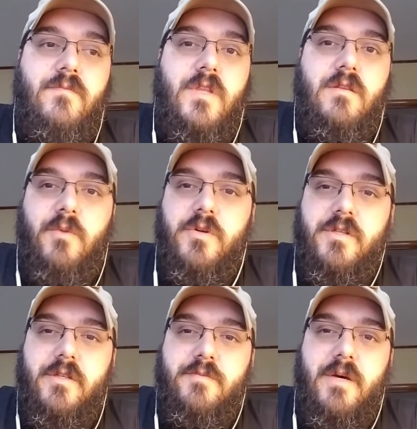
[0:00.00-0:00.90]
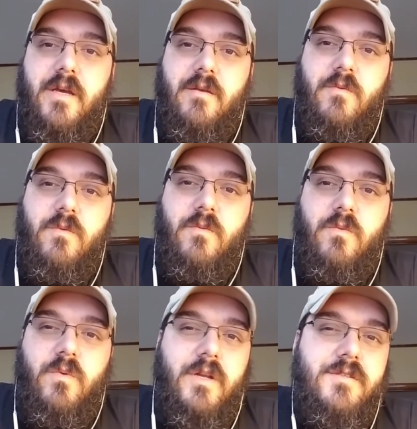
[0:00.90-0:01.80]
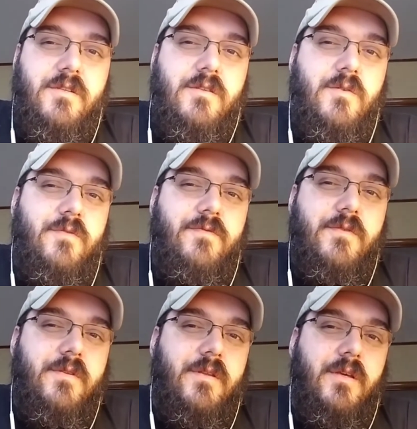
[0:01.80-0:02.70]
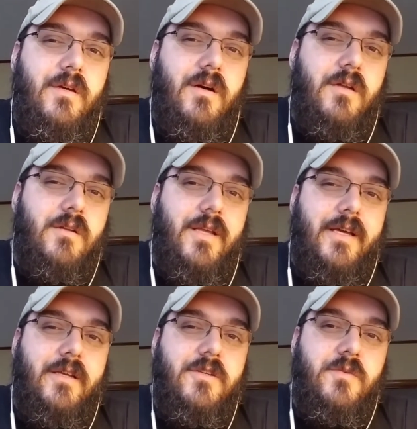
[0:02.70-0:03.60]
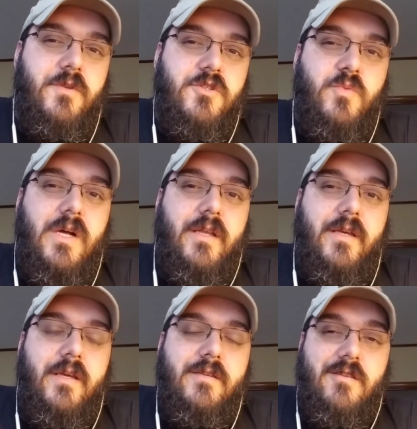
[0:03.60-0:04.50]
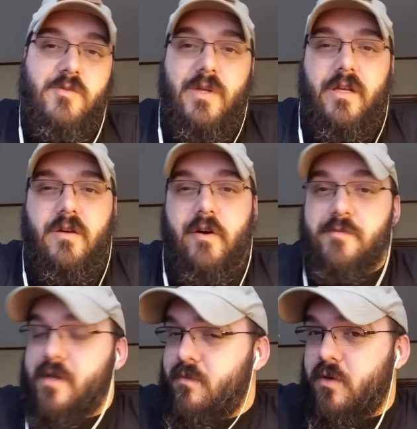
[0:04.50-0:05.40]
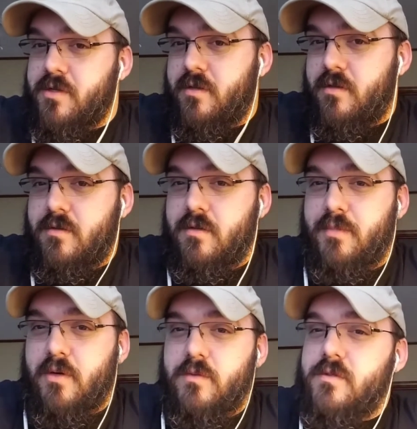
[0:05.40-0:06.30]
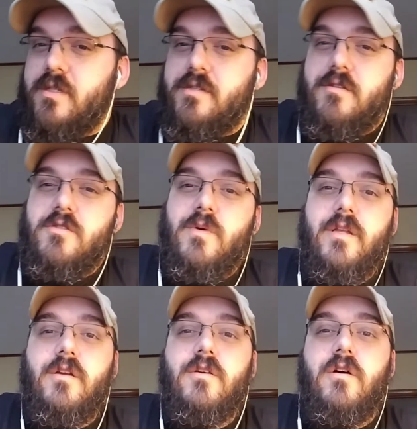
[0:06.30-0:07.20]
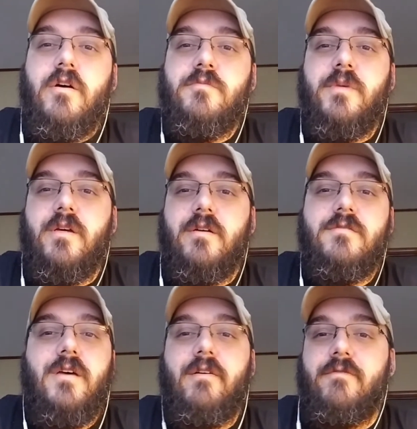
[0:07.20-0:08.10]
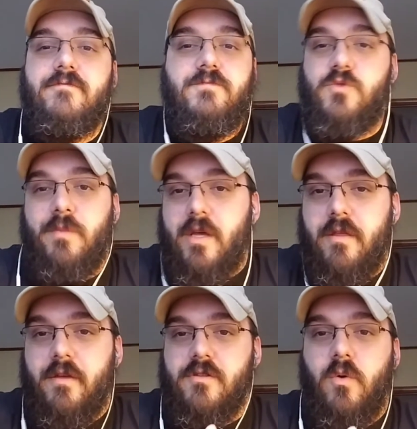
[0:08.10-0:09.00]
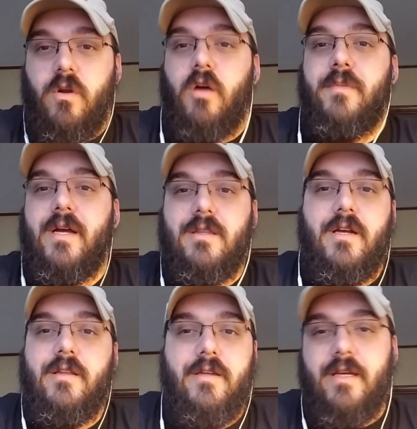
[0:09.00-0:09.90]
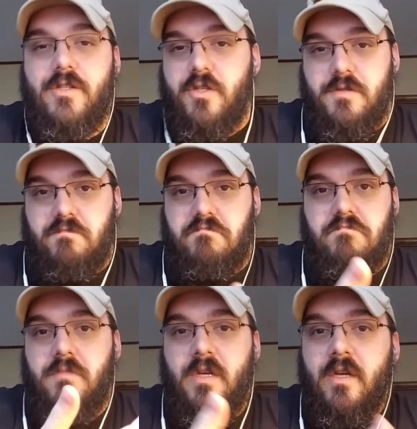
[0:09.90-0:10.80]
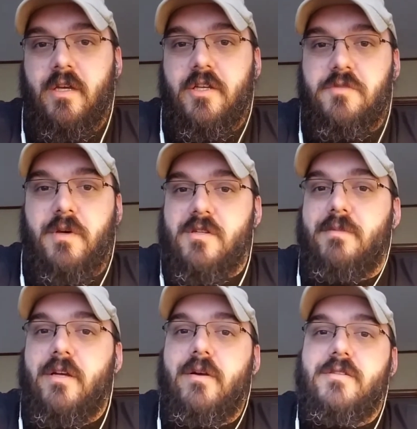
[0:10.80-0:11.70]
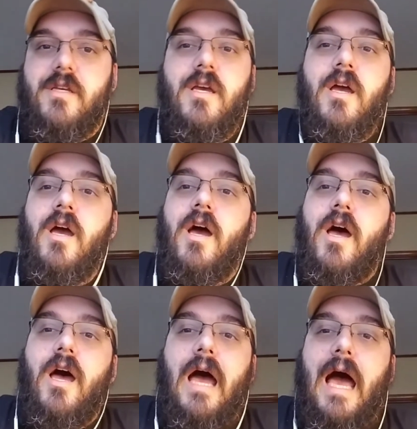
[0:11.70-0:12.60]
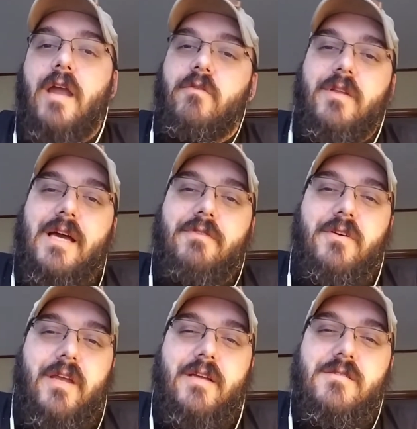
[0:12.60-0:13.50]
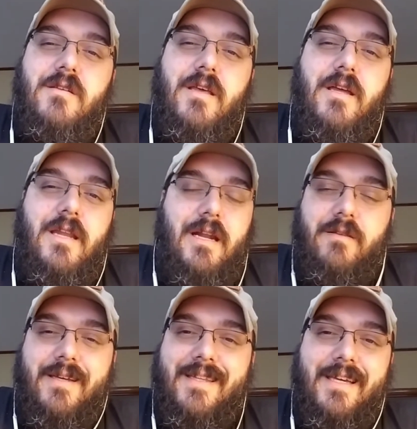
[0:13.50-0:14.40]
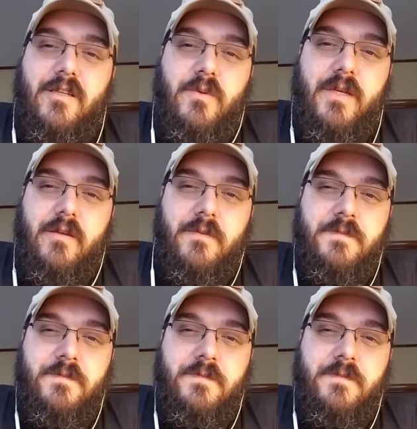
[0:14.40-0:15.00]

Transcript: motion in the spine. What does it do for the underlying issue of the swelling? Is the swelling caused by the motion of the bones? Is the swelling caused because I have so many other things going on back there that it just swells up like crazy? I don't really have a good answer to that, and I don't think they do either.